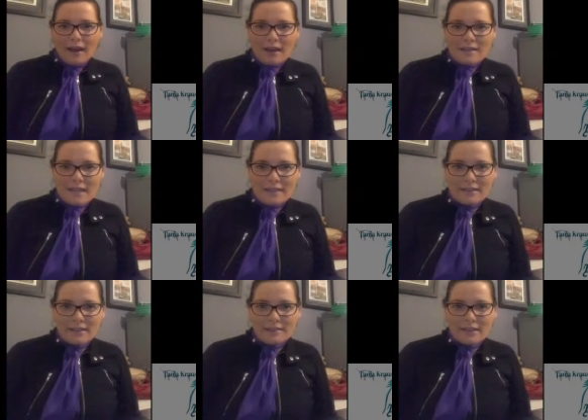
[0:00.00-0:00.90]
Hi
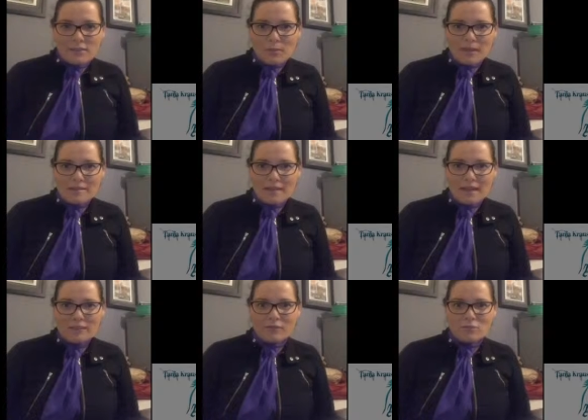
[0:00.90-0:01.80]
Tanja, glad you're back
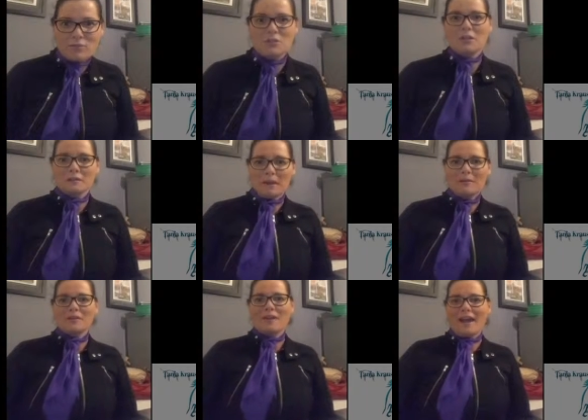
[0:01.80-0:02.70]
safe. Good to be tuning
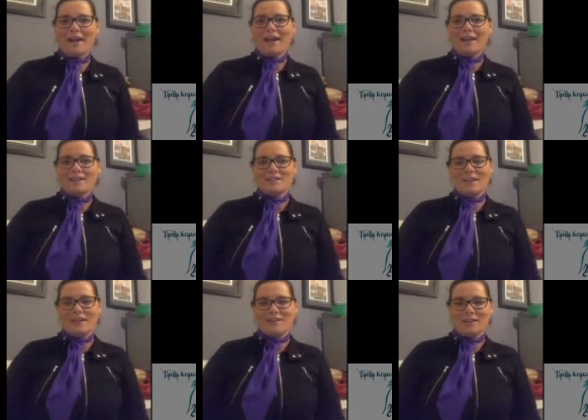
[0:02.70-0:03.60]
back with you. Hey Ange,
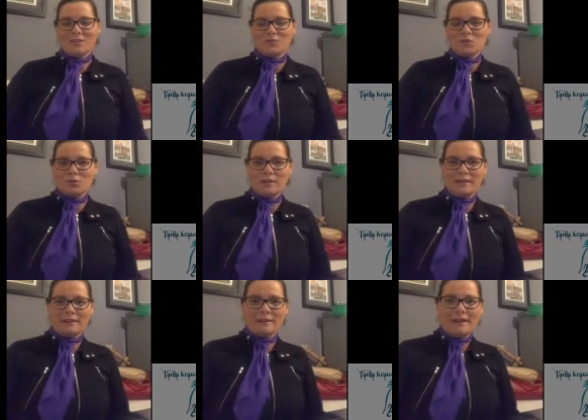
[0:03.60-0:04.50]
yeah, thanks for
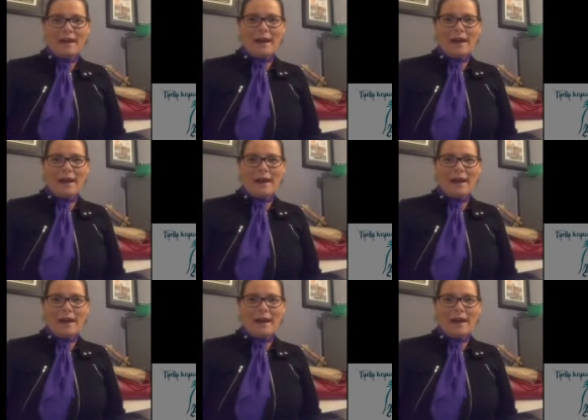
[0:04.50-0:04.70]
joining.